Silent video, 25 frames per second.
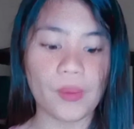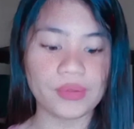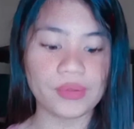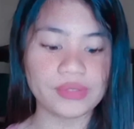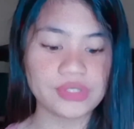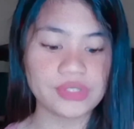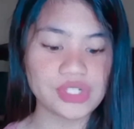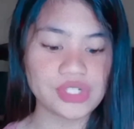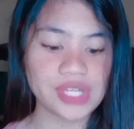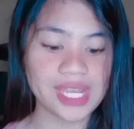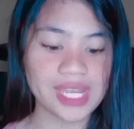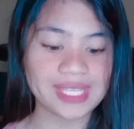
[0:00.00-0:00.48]

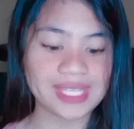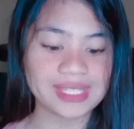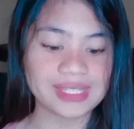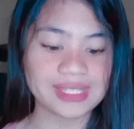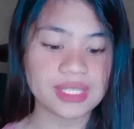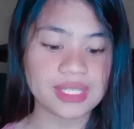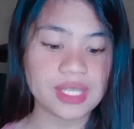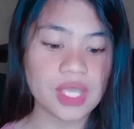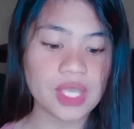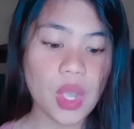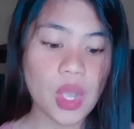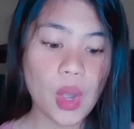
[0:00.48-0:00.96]
chain
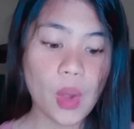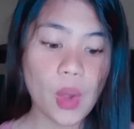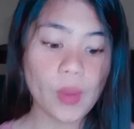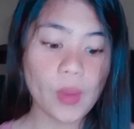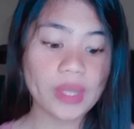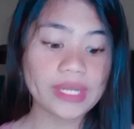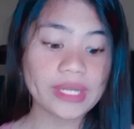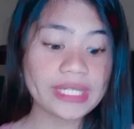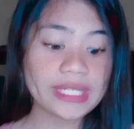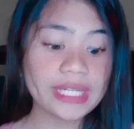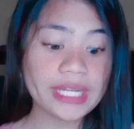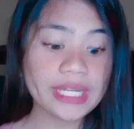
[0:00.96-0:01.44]

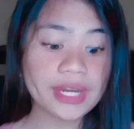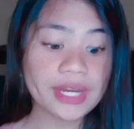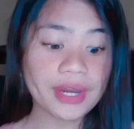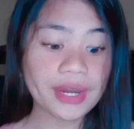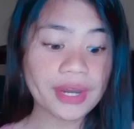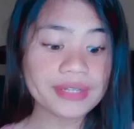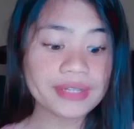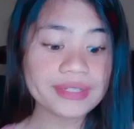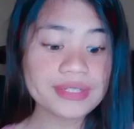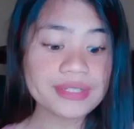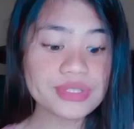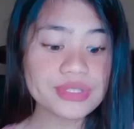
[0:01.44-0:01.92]
when he
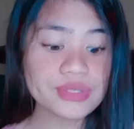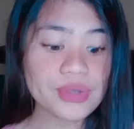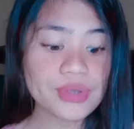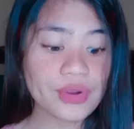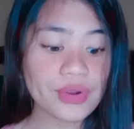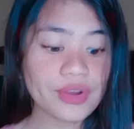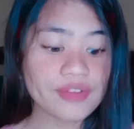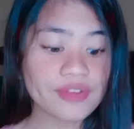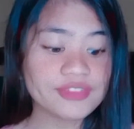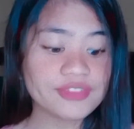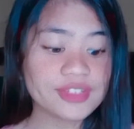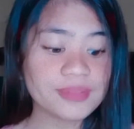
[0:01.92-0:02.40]
heard the song
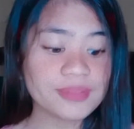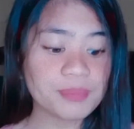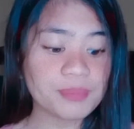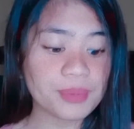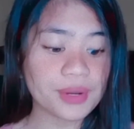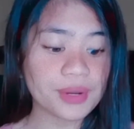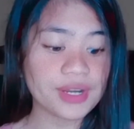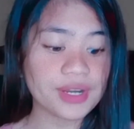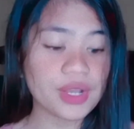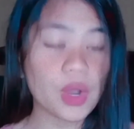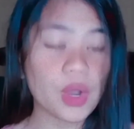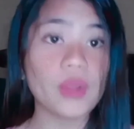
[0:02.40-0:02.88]
of the
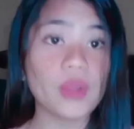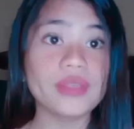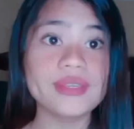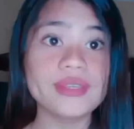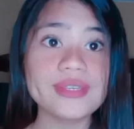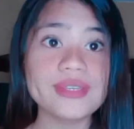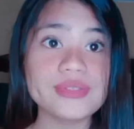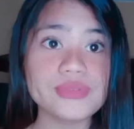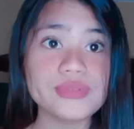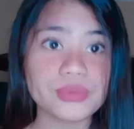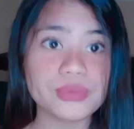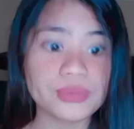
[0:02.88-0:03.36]
bird on
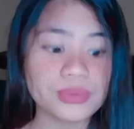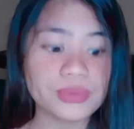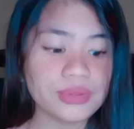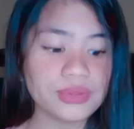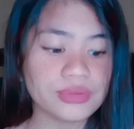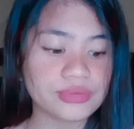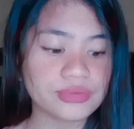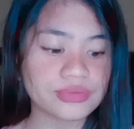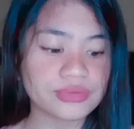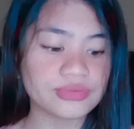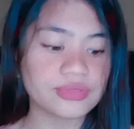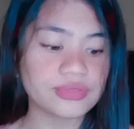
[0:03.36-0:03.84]
his roof.